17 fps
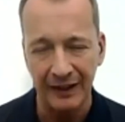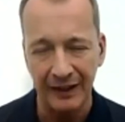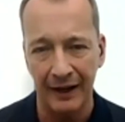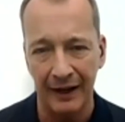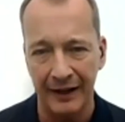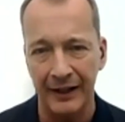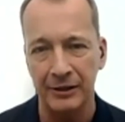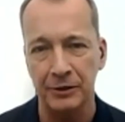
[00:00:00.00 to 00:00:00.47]

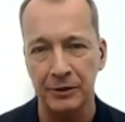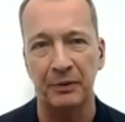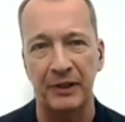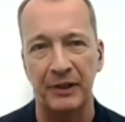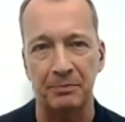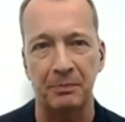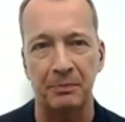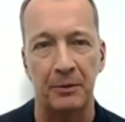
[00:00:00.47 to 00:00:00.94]
and
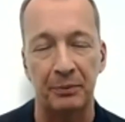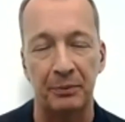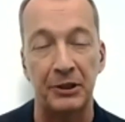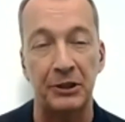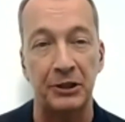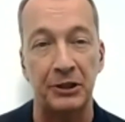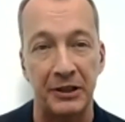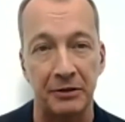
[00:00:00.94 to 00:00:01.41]
express my
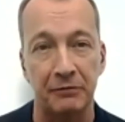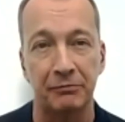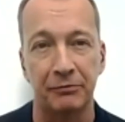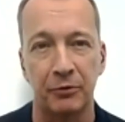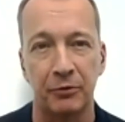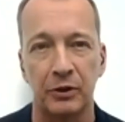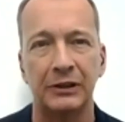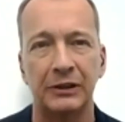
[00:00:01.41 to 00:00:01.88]
appreciation
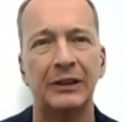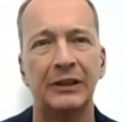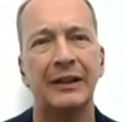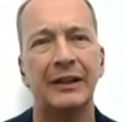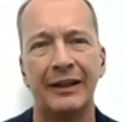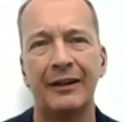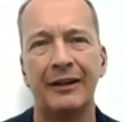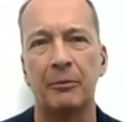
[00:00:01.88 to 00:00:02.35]
for
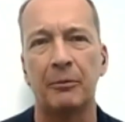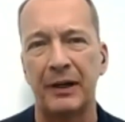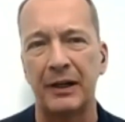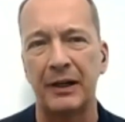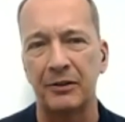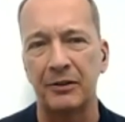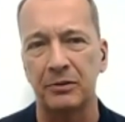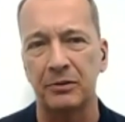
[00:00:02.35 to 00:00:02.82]
in
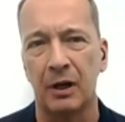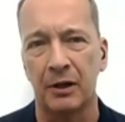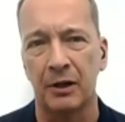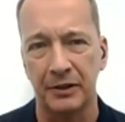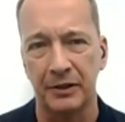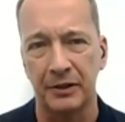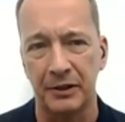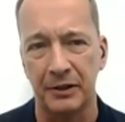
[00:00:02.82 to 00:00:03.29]
compared to other
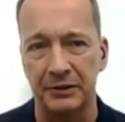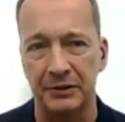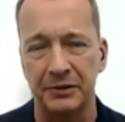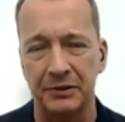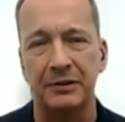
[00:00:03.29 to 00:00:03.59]
years.